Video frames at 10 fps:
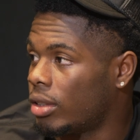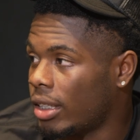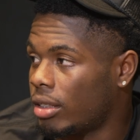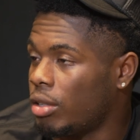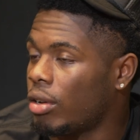
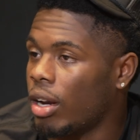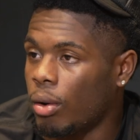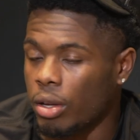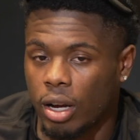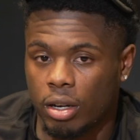like say you got to
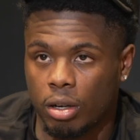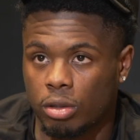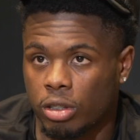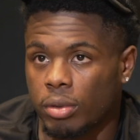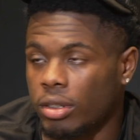run, you got to know
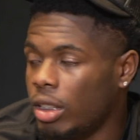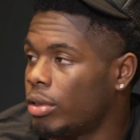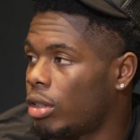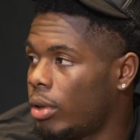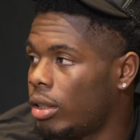what your
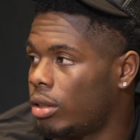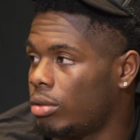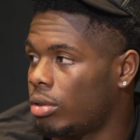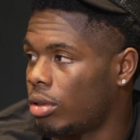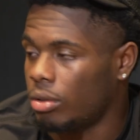receivers are running
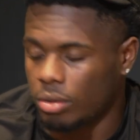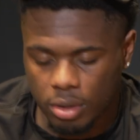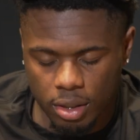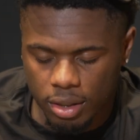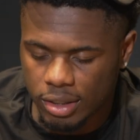too. So
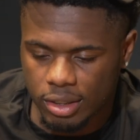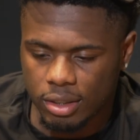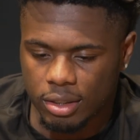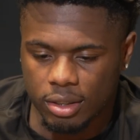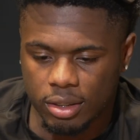it's
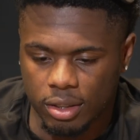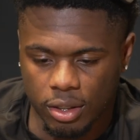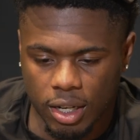just, you